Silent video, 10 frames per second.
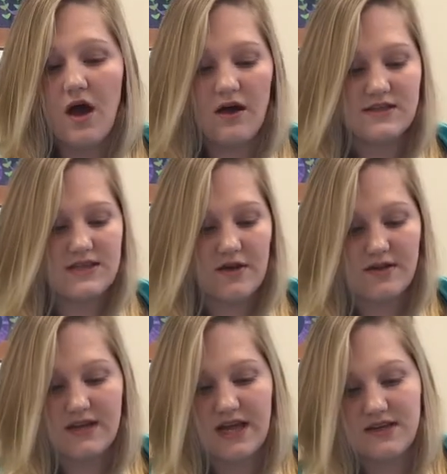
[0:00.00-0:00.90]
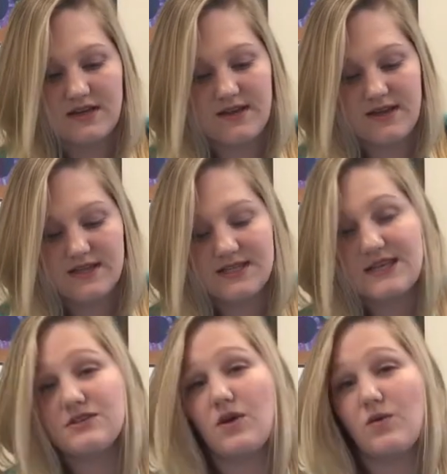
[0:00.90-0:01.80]
Also connected to this
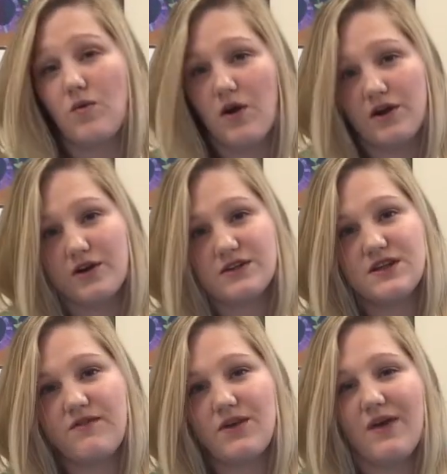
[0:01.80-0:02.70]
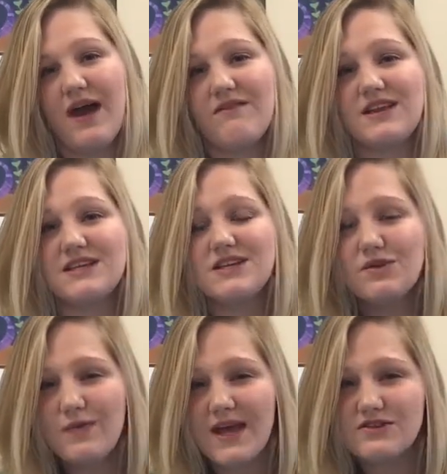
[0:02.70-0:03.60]
is our water. So if you have any
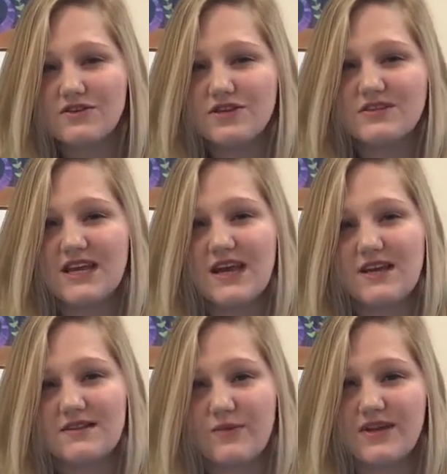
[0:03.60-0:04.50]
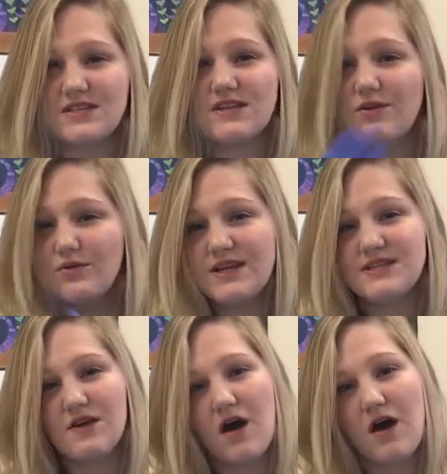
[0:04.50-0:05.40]
toothpaste on your teeth that we just need to
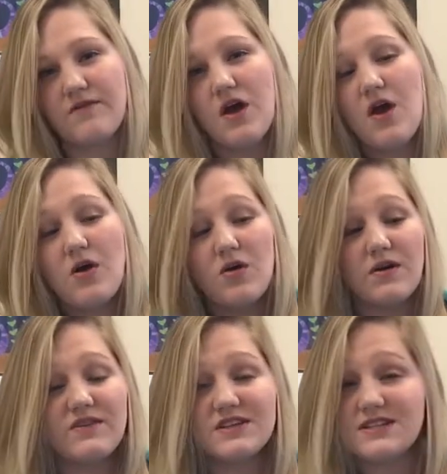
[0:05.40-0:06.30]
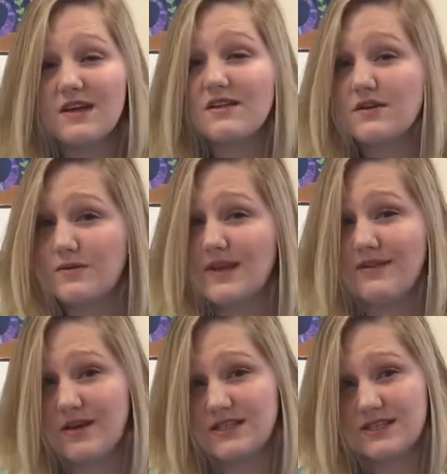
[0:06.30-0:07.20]
rinse off, or if you just get a little bit
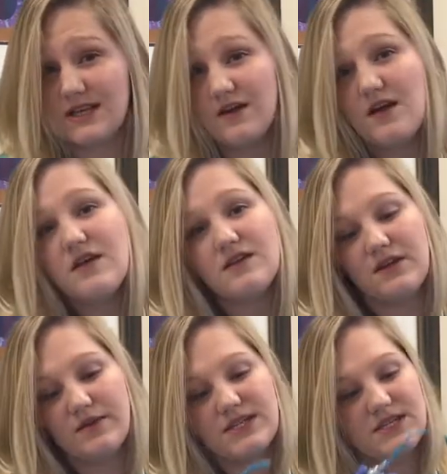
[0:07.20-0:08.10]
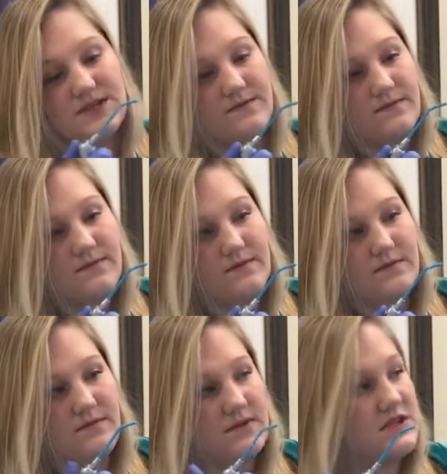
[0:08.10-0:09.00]
thirsty, then we just
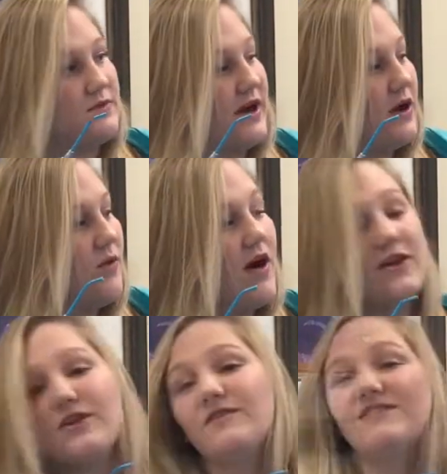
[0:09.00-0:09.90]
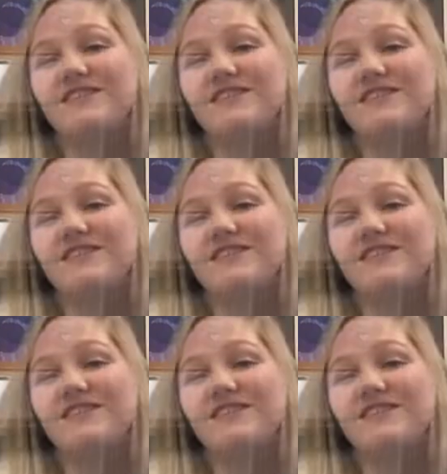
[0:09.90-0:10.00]
spray our water.